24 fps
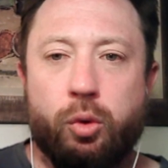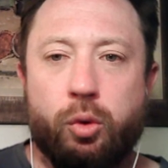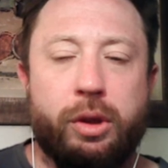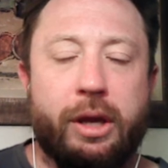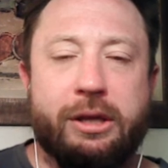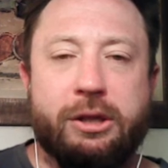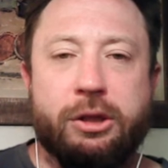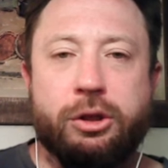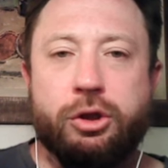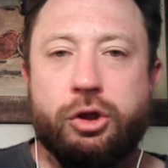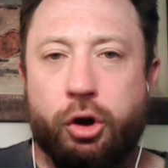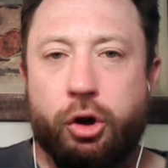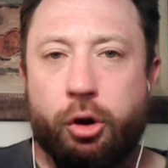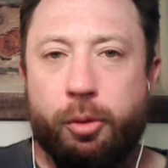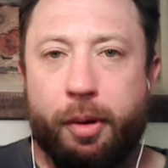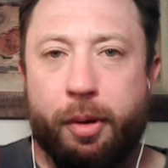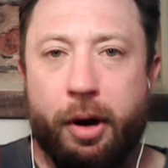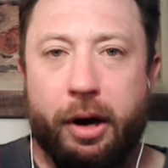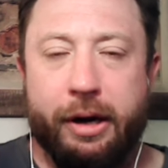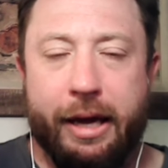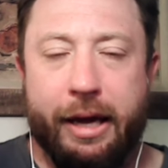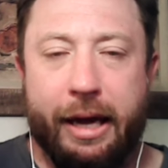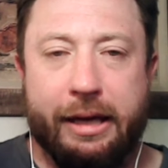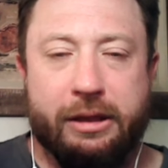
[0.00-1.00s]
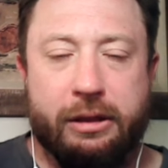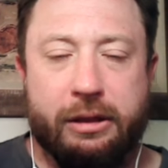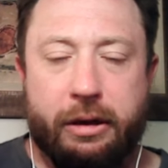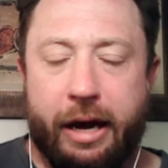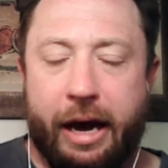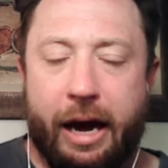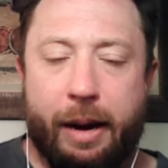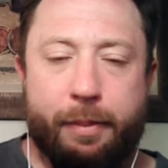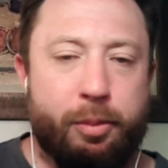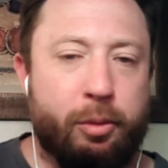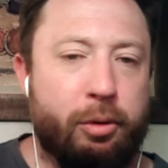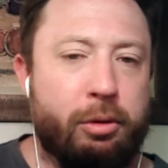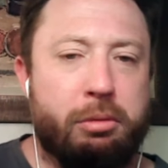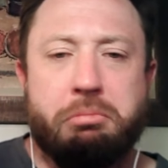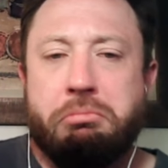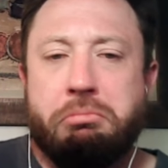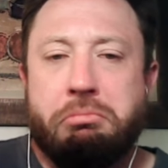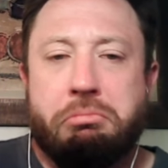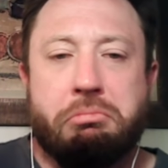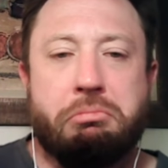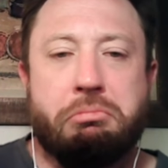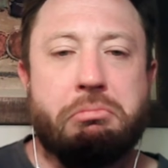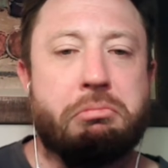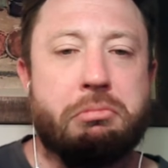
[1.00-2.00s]
listen to your podcast on Apple,
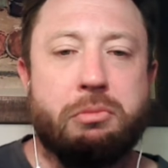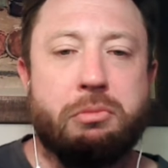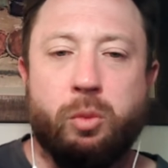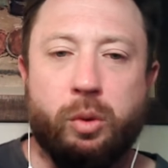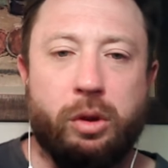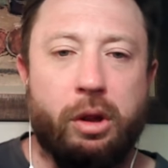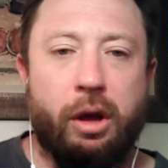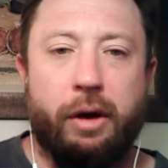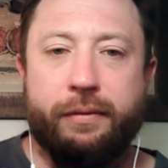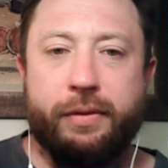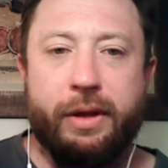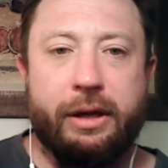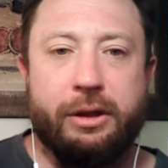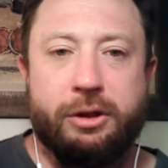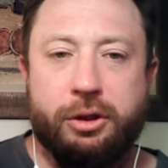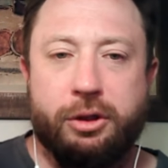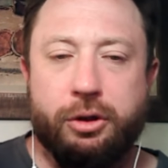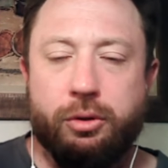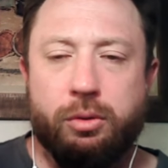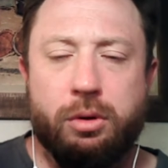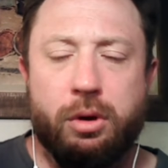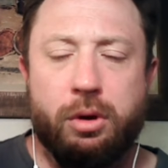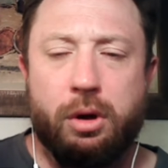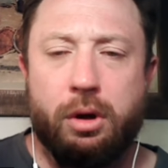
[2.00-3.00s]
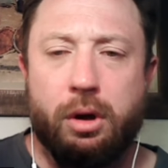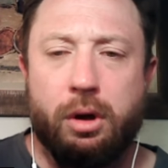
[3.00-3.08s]
would love that too.